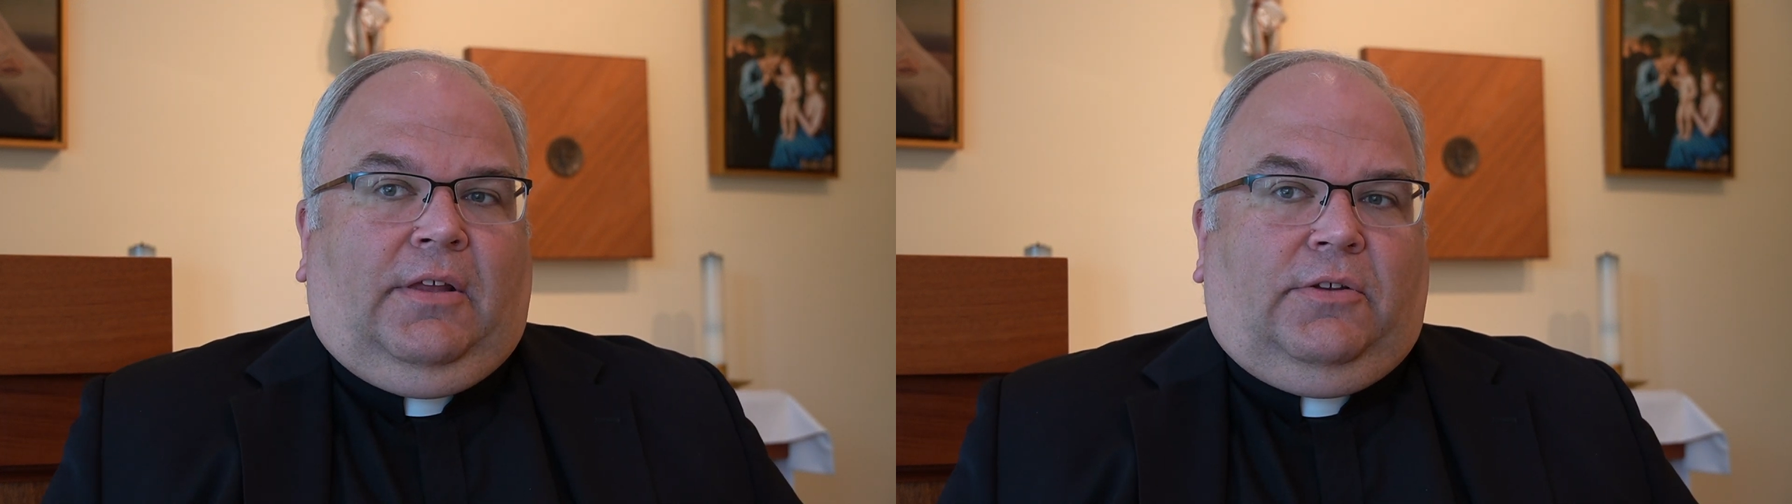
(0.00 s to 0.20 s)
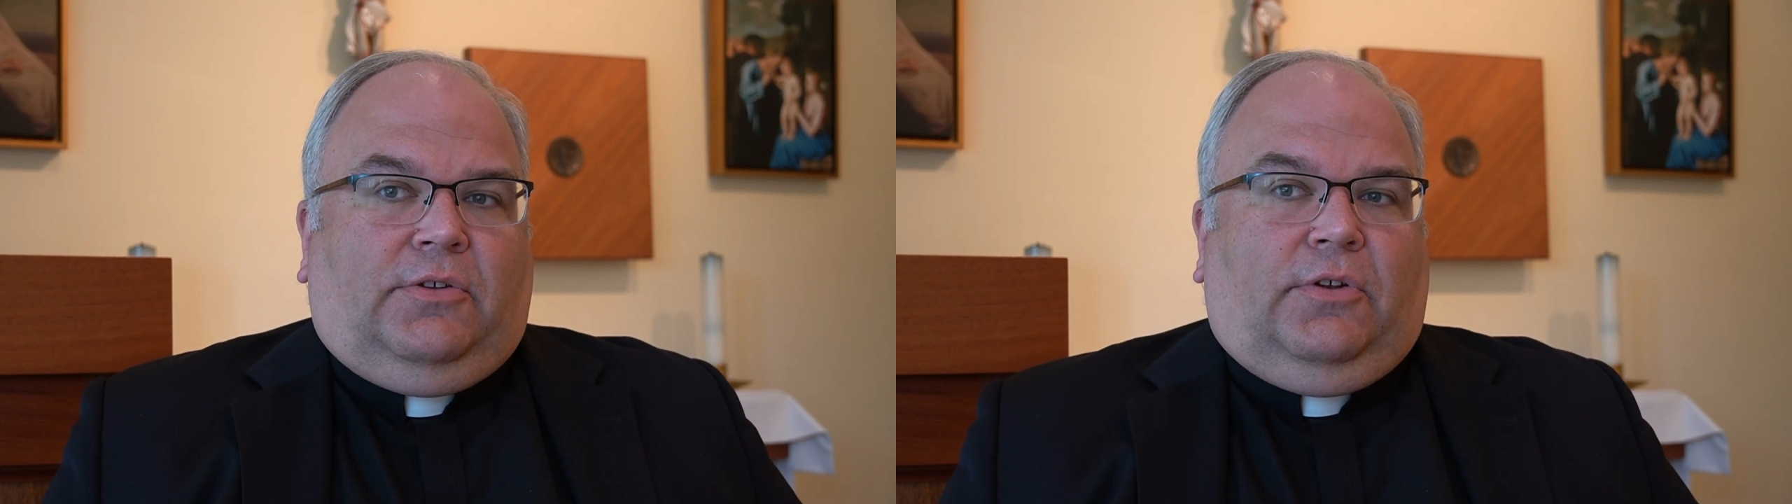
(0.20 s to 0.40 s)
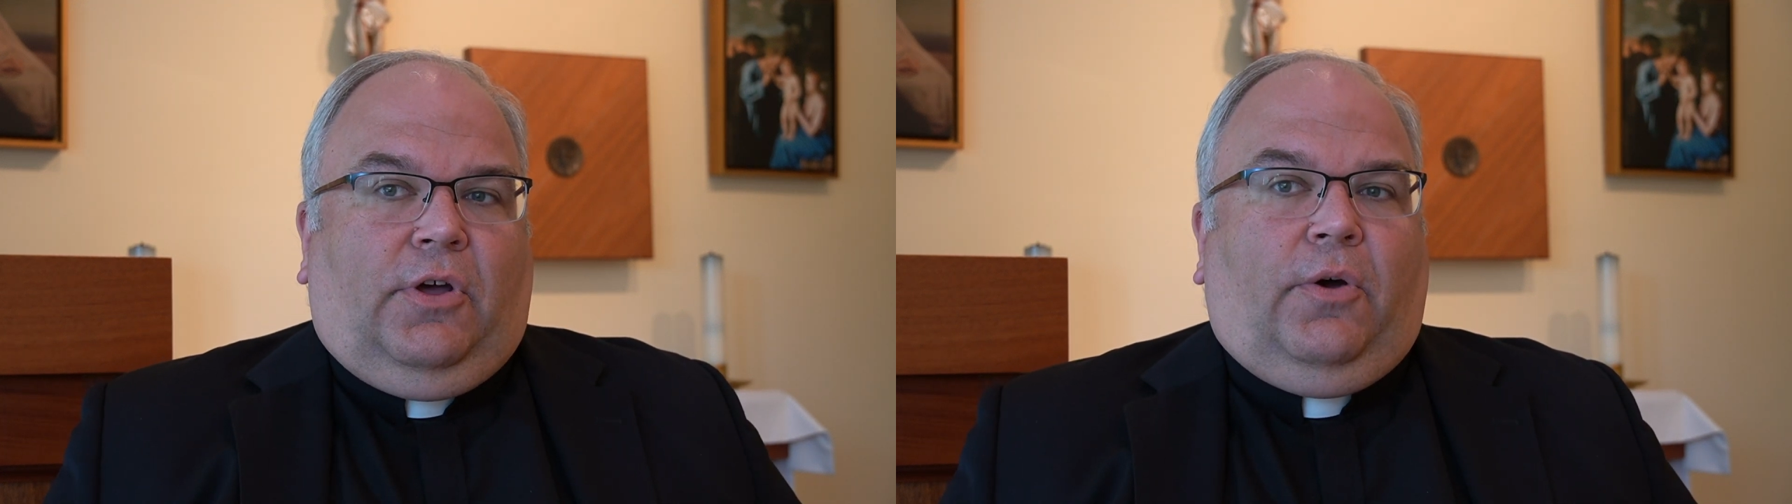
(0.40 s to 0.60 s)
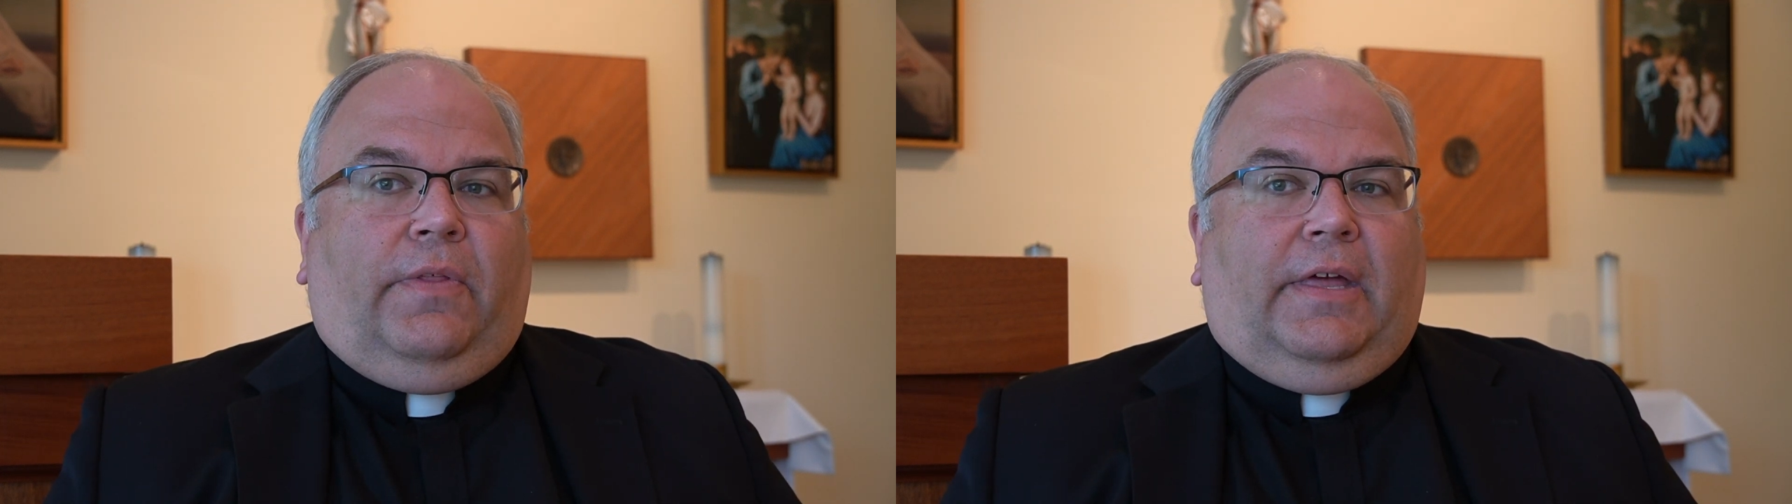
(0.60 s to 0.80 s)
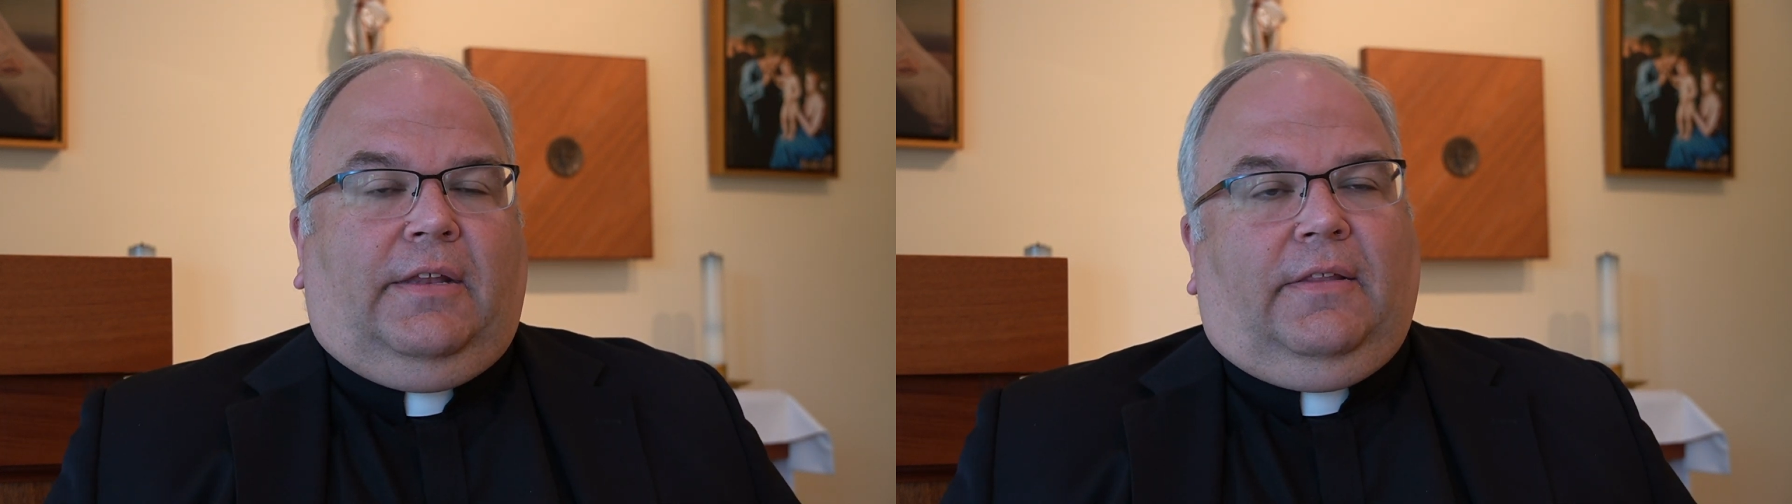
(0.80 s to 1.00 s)
to know
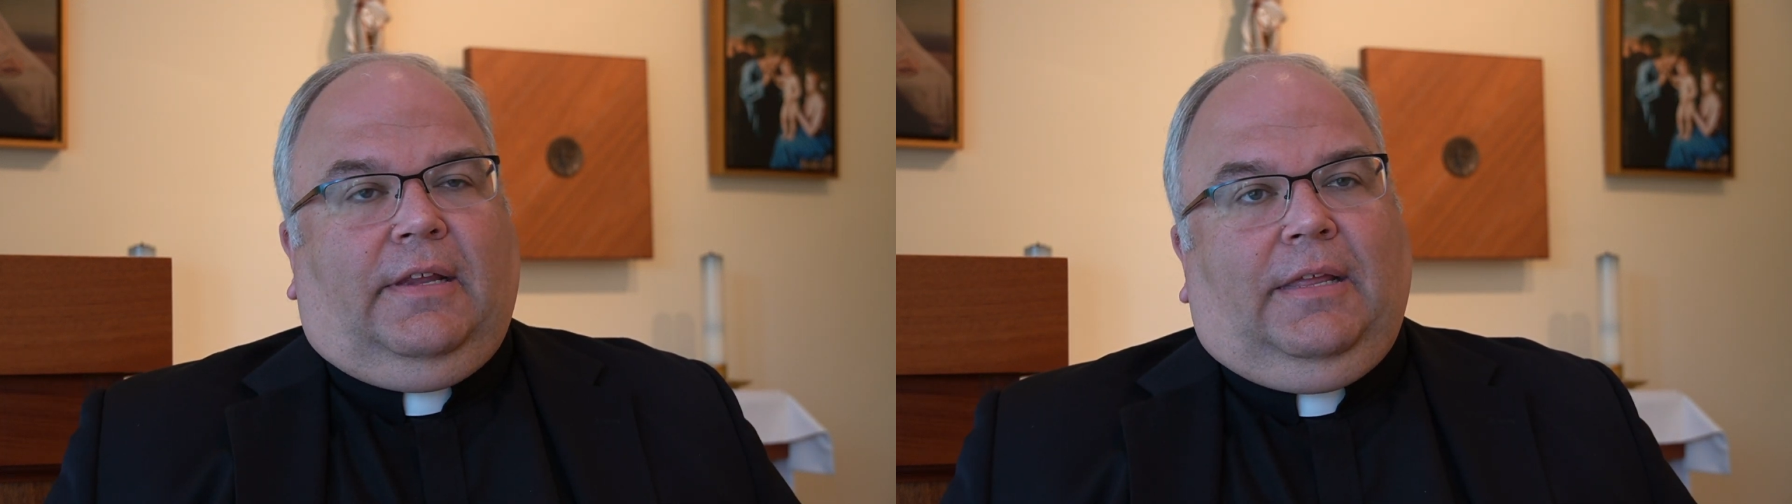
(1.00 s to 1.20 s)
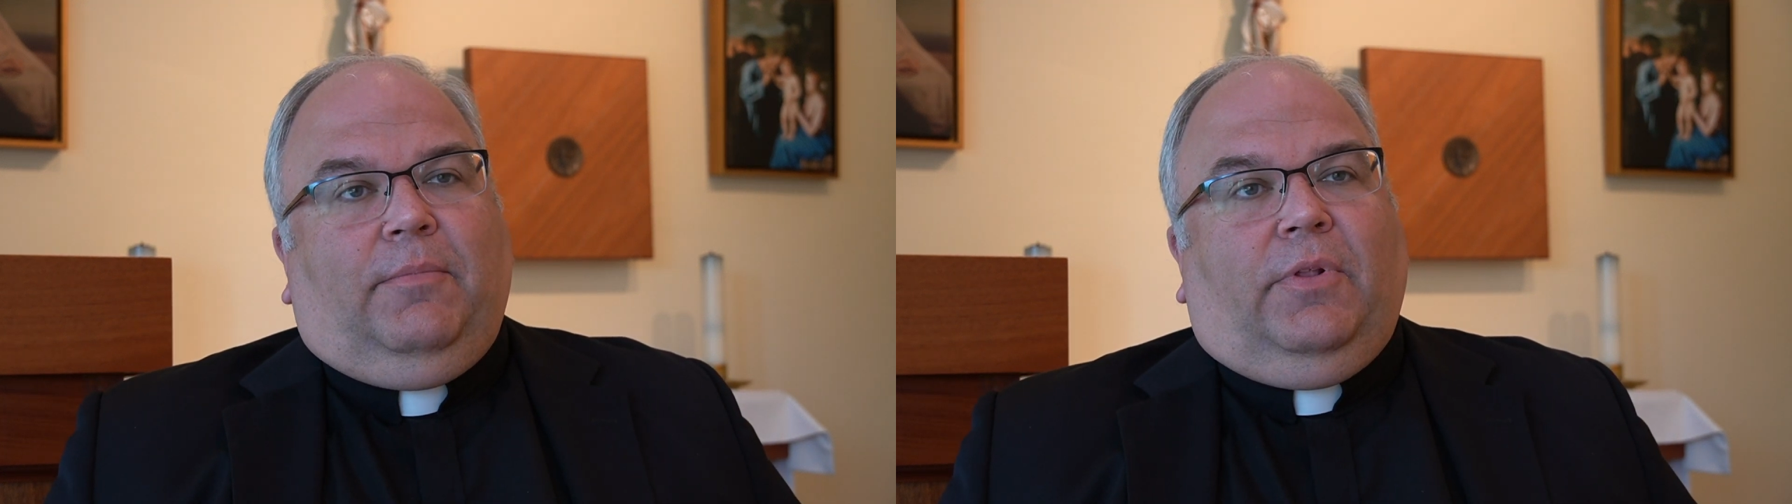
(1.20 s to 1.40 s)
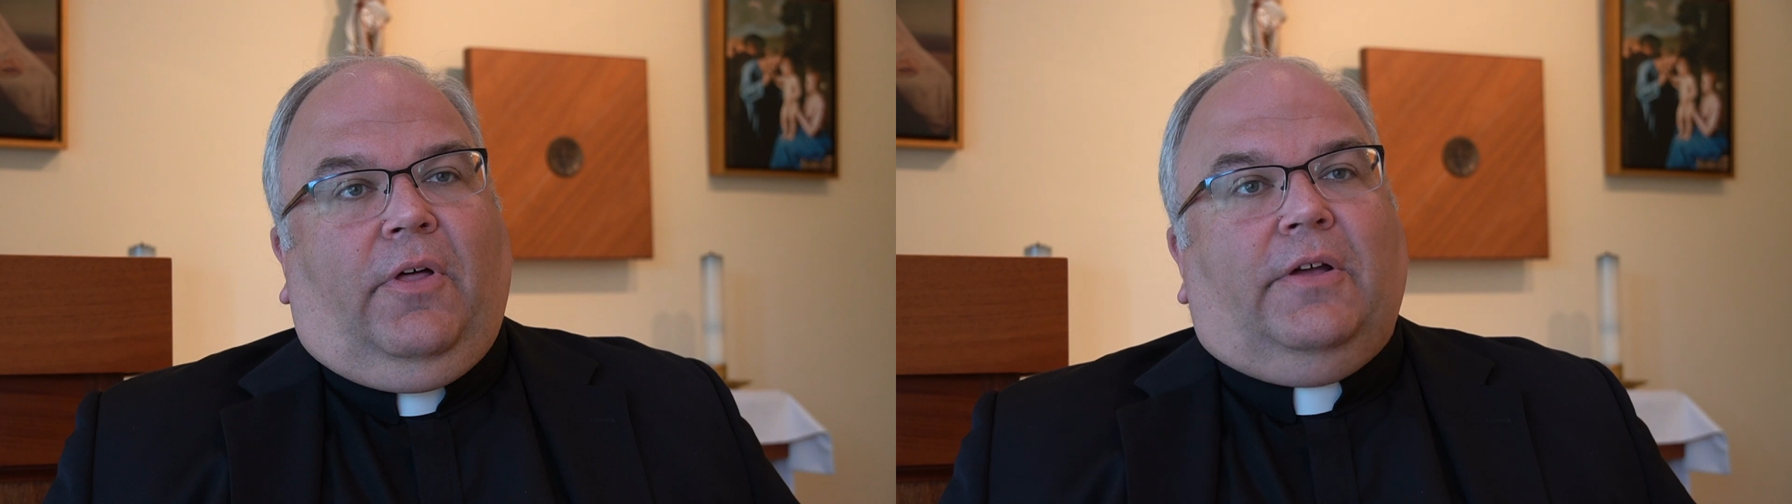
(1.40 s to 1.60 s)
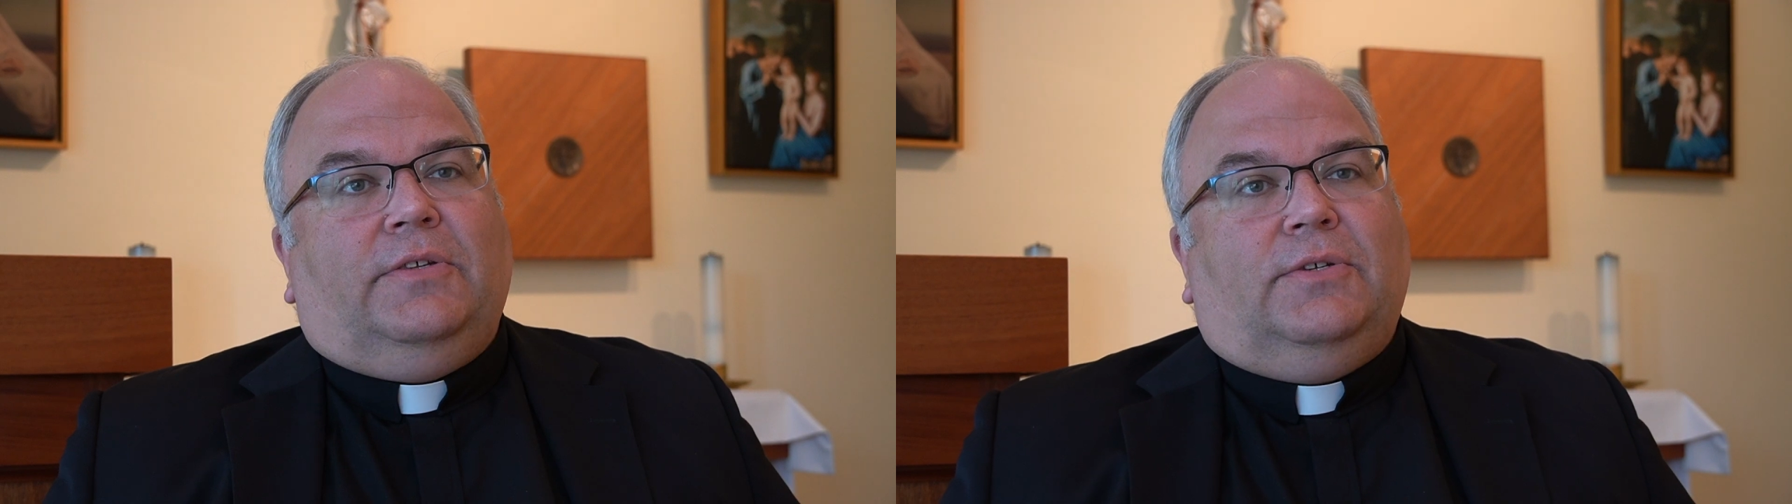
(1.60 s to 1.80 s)
that he belongs